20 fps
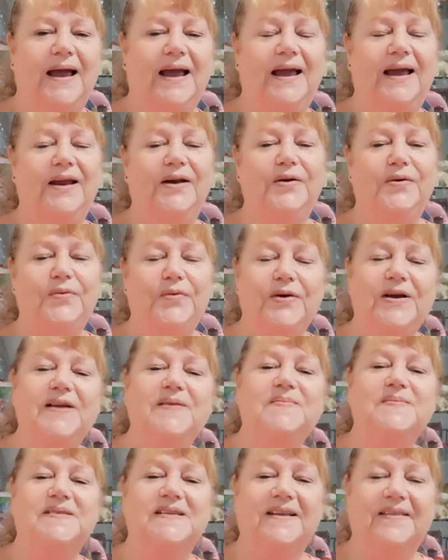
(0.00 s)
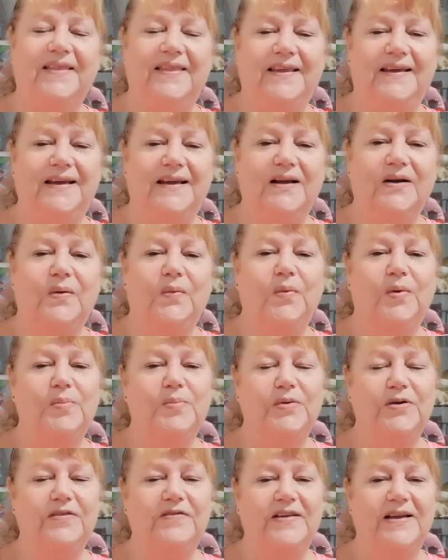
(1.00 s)
and Reeves and Thing were
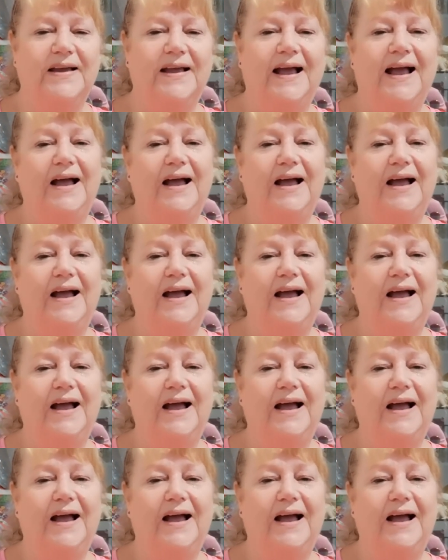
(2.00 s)
moving